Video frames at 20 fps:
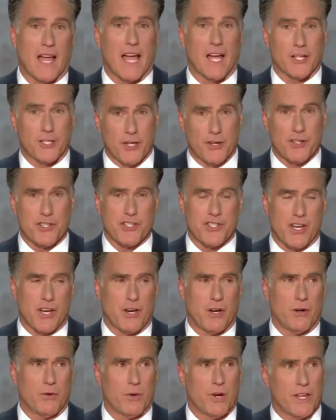I do
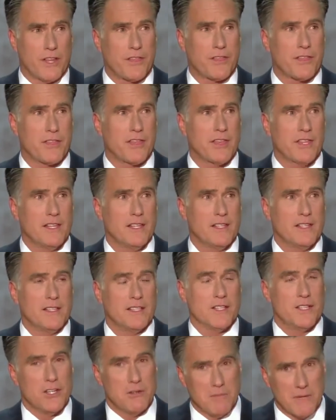so with
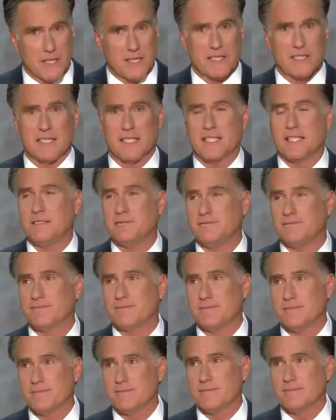humility,
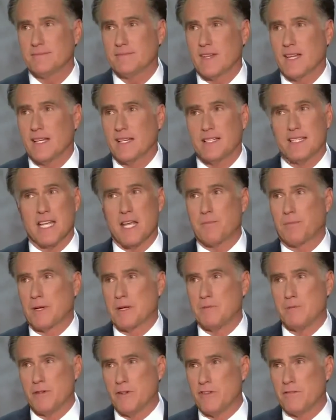
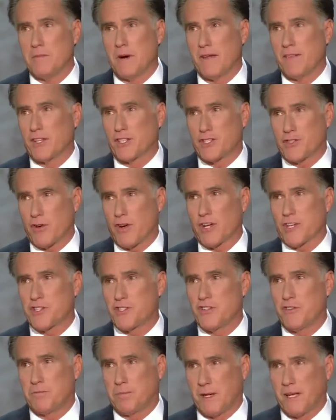deeply moved by the
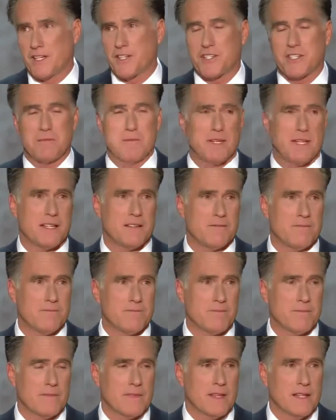trust you place in me.
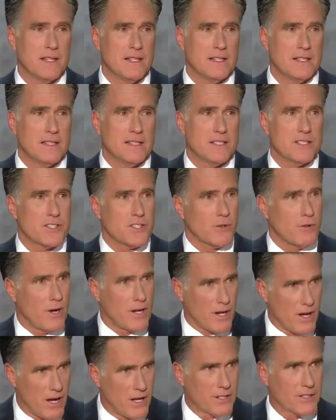It's a
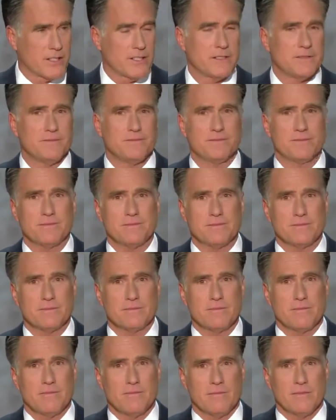great honor.
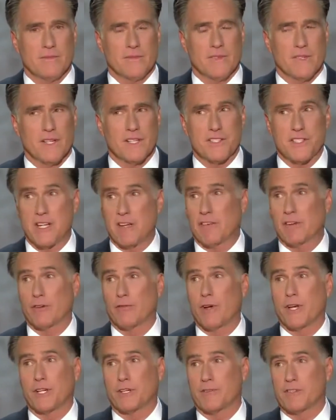It's an even
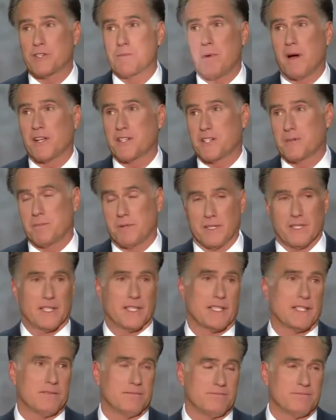greater
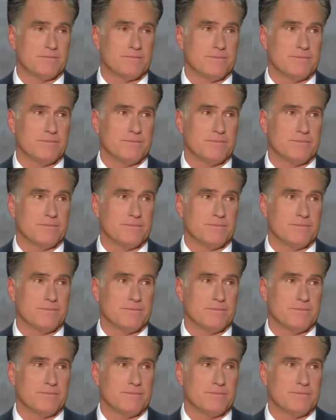responsibility.